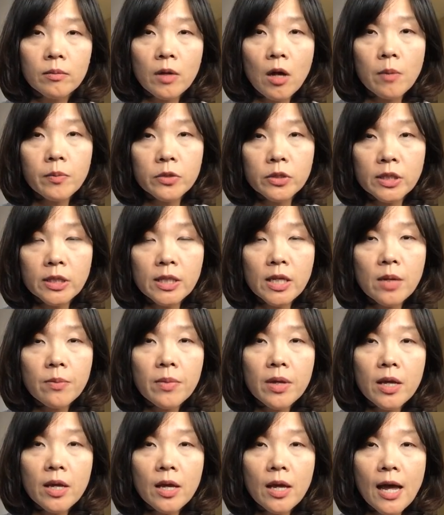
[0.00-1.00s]
Come to see
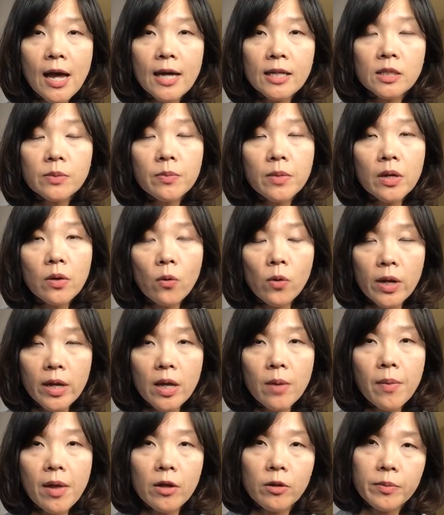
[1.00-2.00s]
me, ask me, or
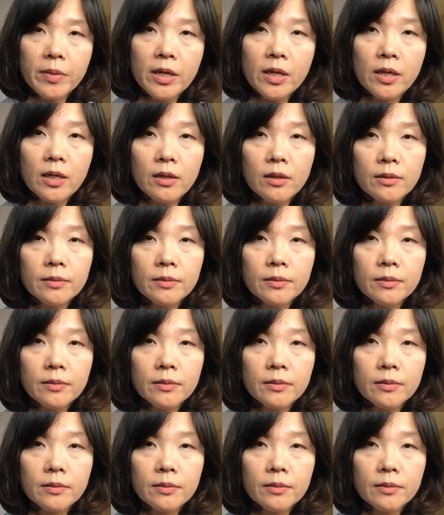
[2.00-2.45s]
email me.